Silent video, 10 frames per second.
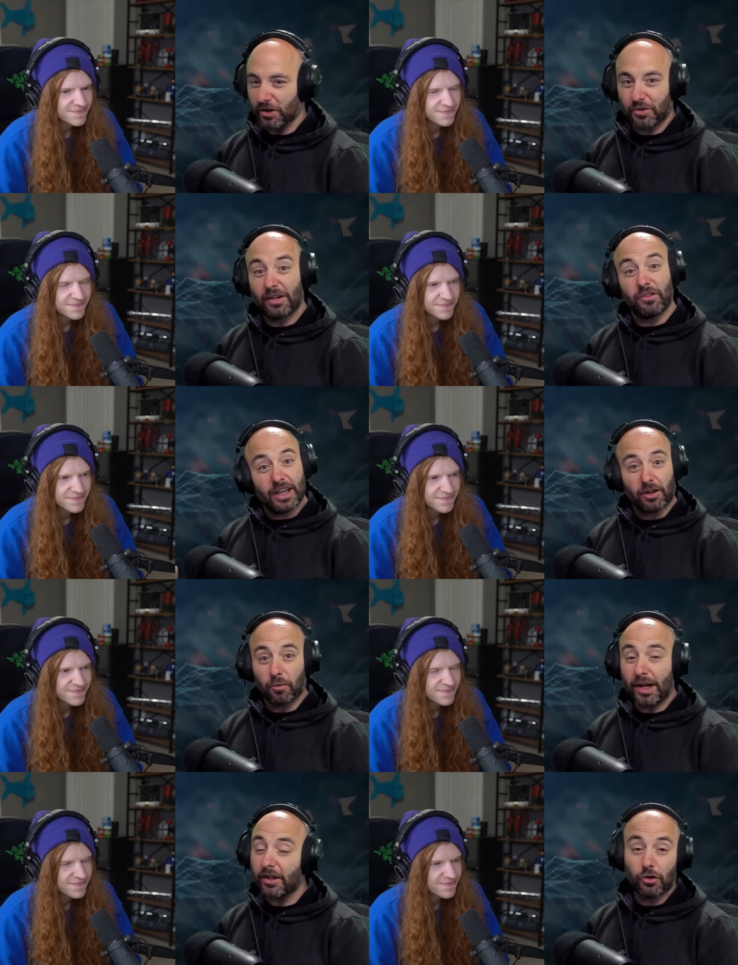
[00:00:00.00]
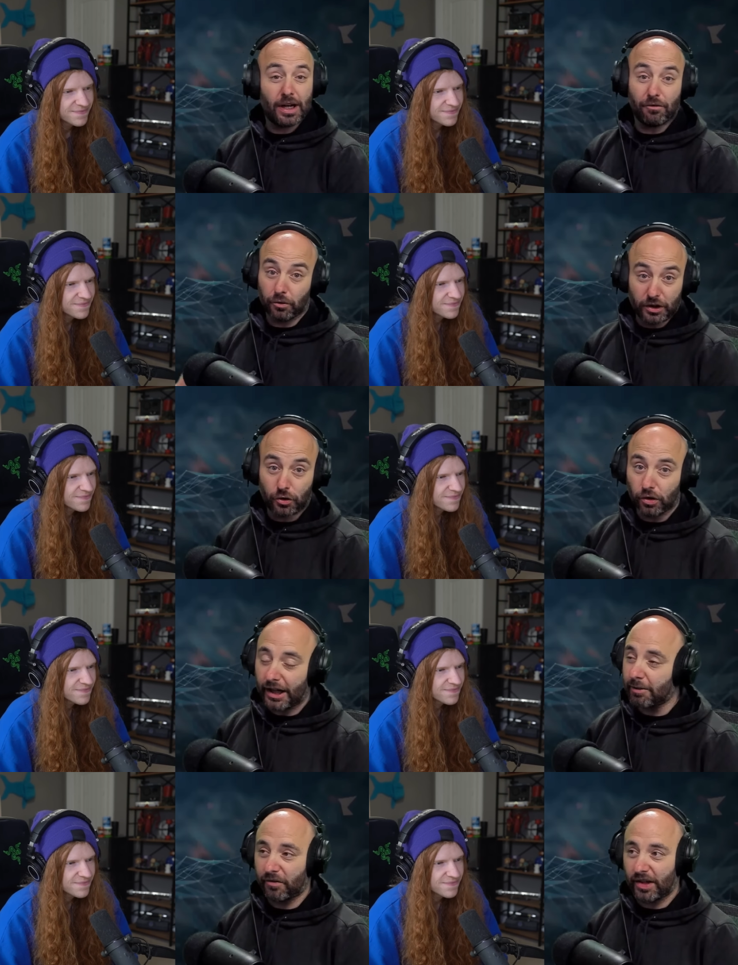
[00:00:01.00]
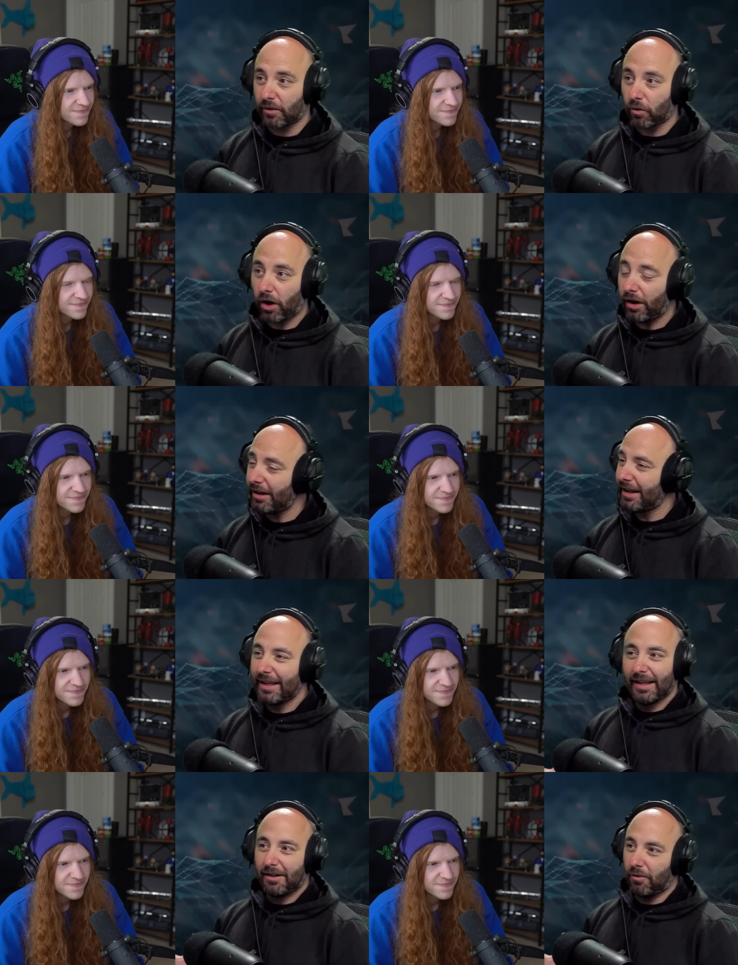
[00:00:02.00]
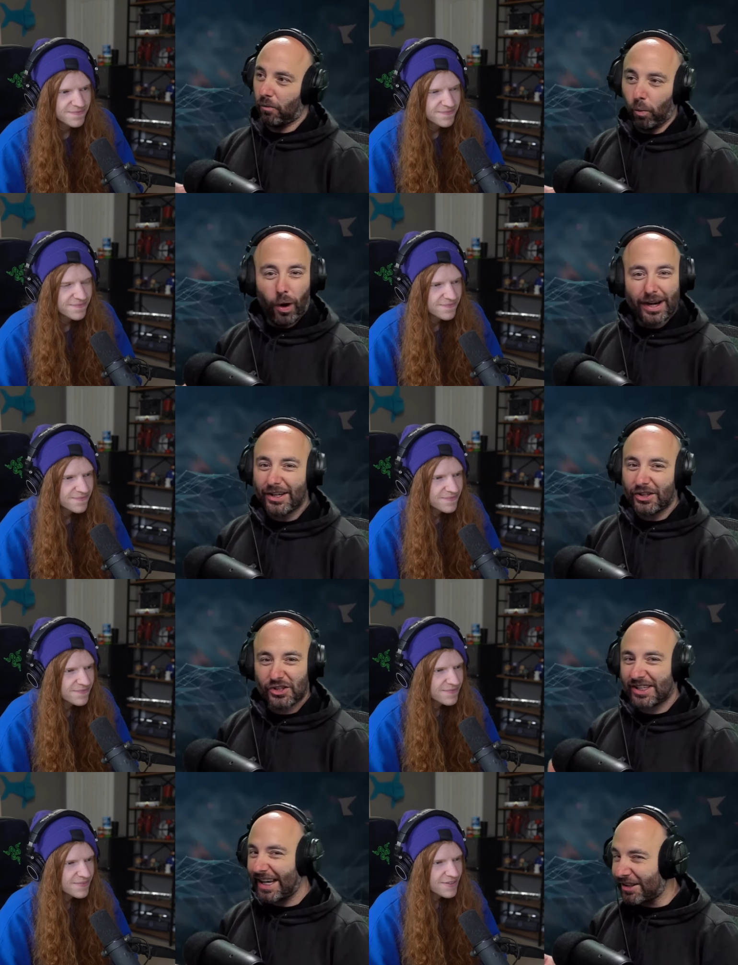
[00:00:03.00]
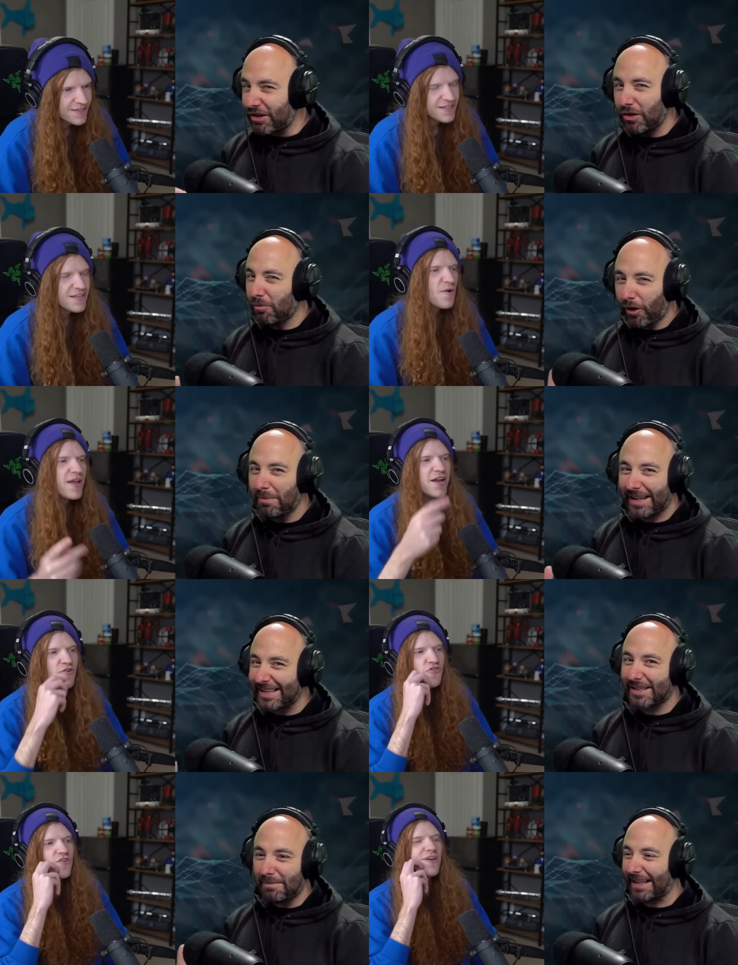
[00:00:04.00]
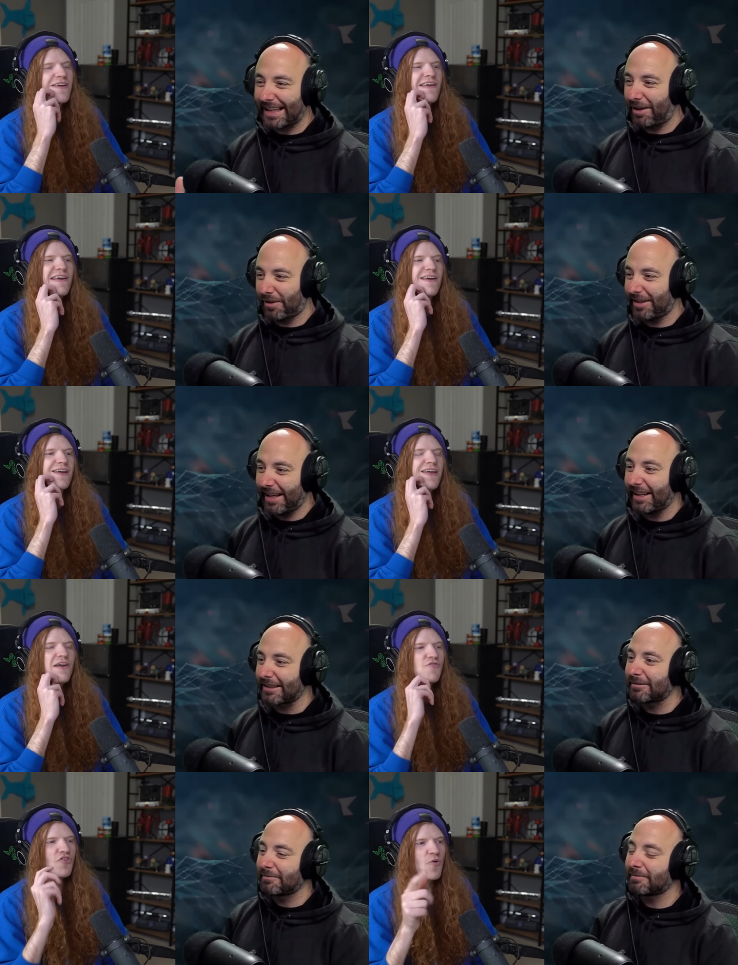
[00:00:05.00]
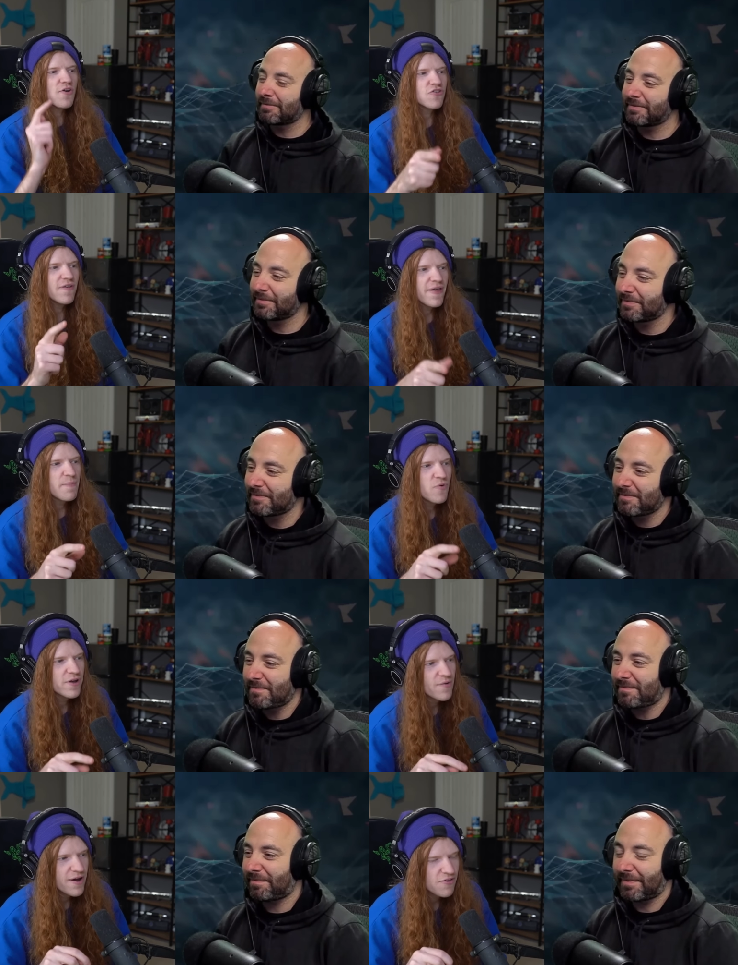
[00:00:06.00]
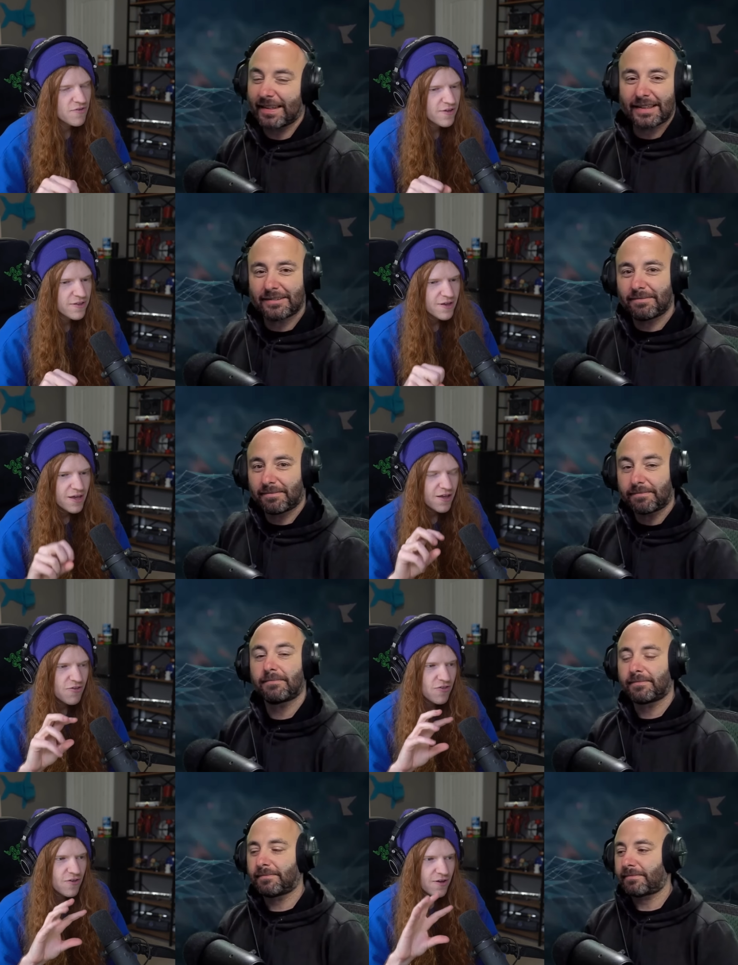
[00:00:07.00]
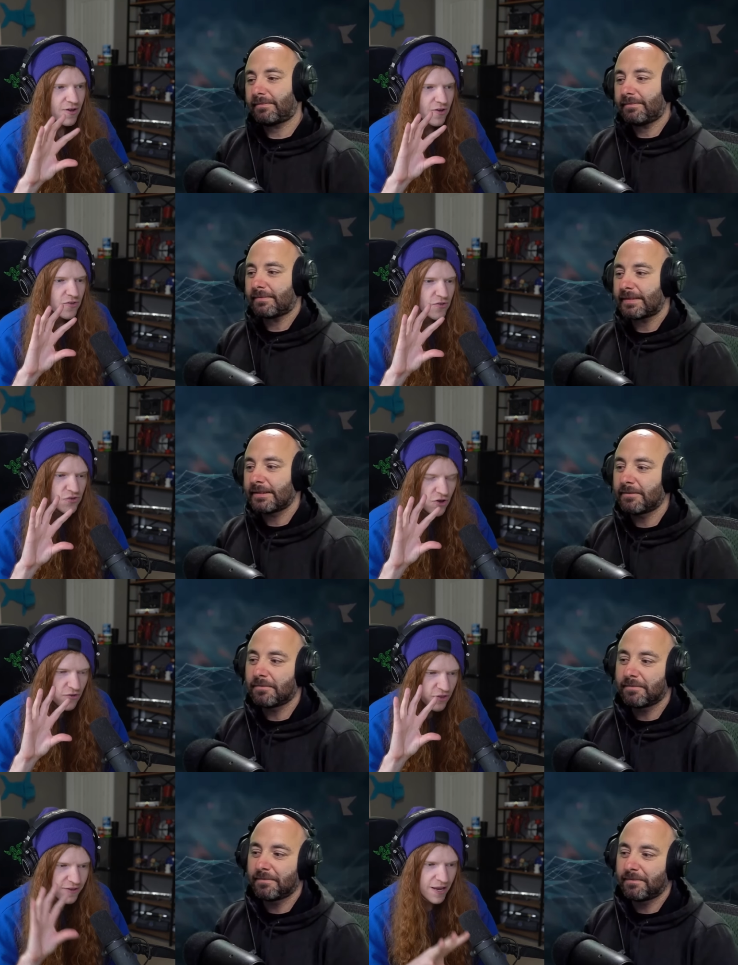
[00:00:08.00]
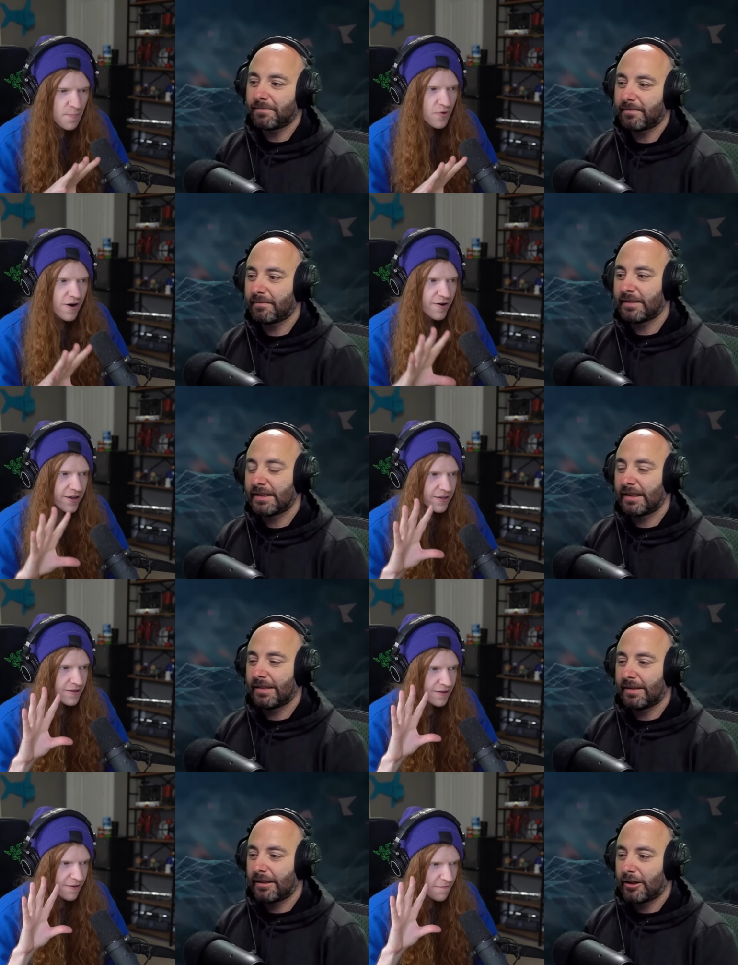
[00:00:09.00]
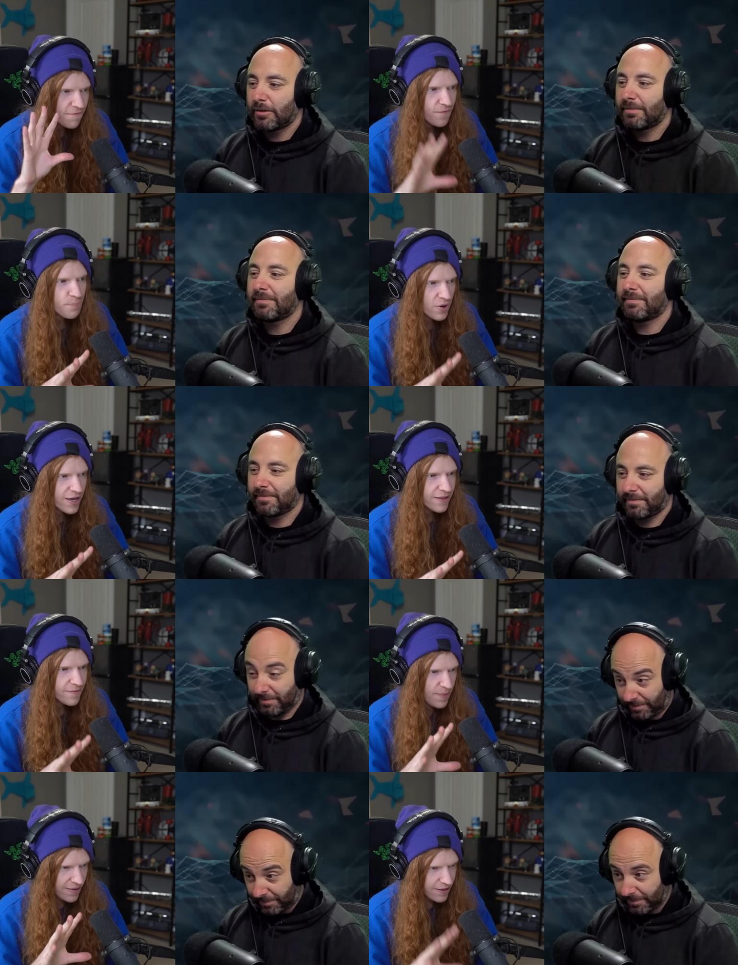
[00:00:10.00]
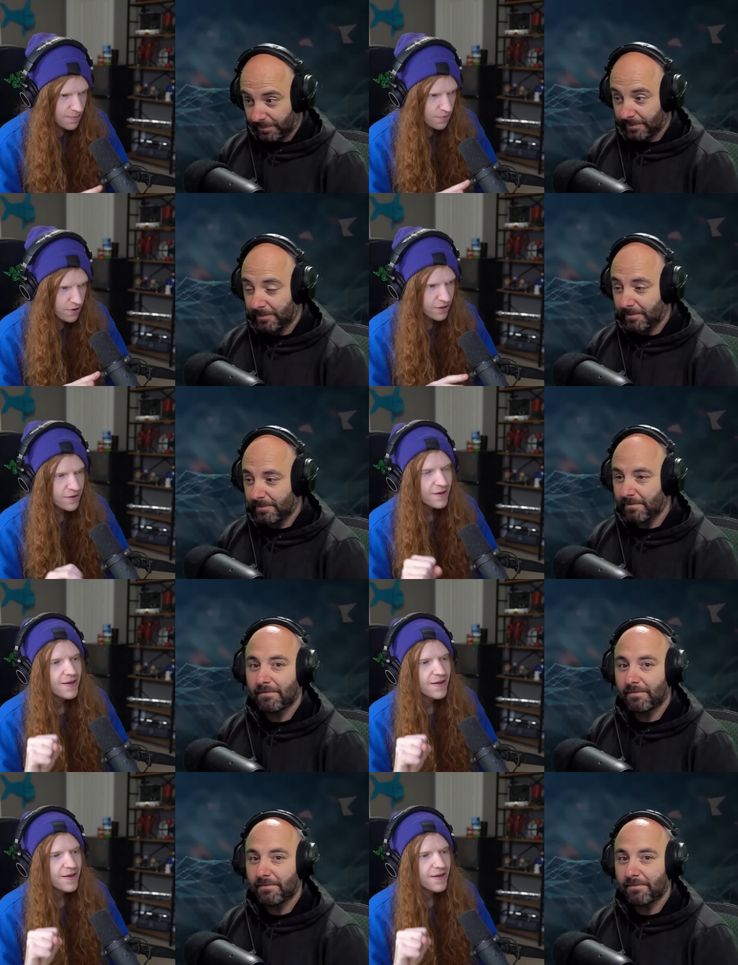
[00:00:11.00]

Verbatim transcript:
Speaker 1: words, right? If you get it right, you could have a really cool item. If you get it wrong, why didn't you just take two now, more minutes a, to make that? Yeah. Here's
Speaker 2: a question on that point I want to ask you then is the the tempering bricking by tempering